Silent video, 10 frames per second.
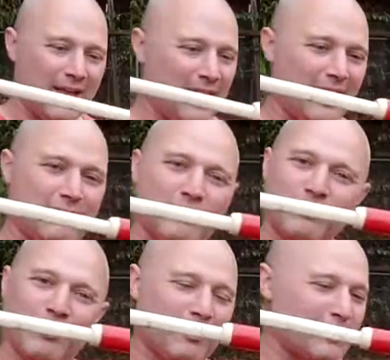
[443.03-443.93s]
and if you'd
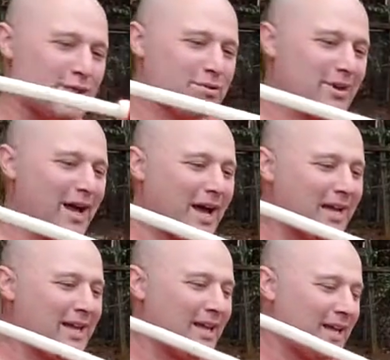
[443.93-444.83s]
thrown it just right,
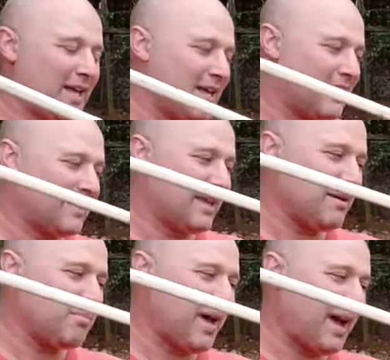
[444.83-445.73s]
the
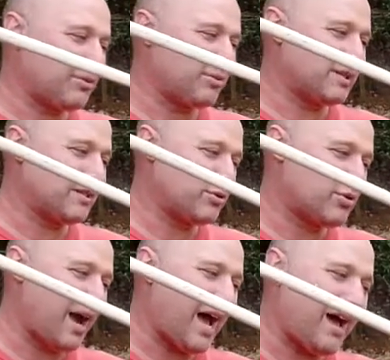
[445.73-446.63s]
impact would
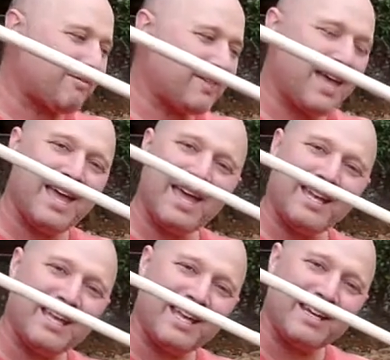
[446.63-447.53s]
drive the head
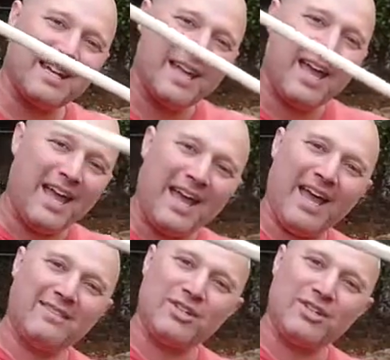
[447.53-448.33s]
in and the